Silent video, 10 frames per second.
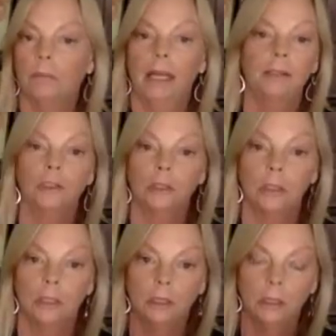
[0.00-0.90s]

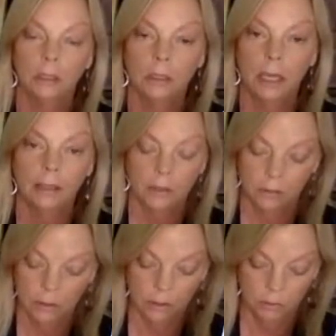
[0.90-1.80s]
passionate in attacks.
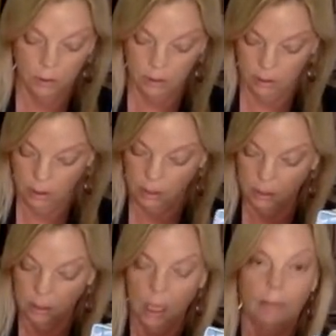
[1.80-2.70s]
So it's
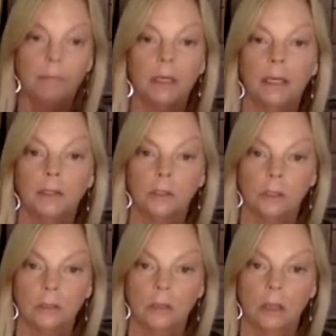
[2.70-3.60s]
a
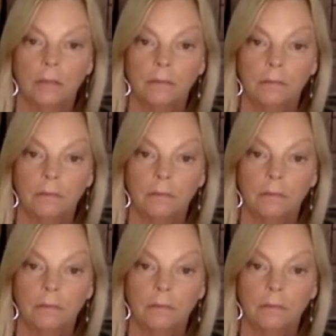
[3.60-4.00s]
combination of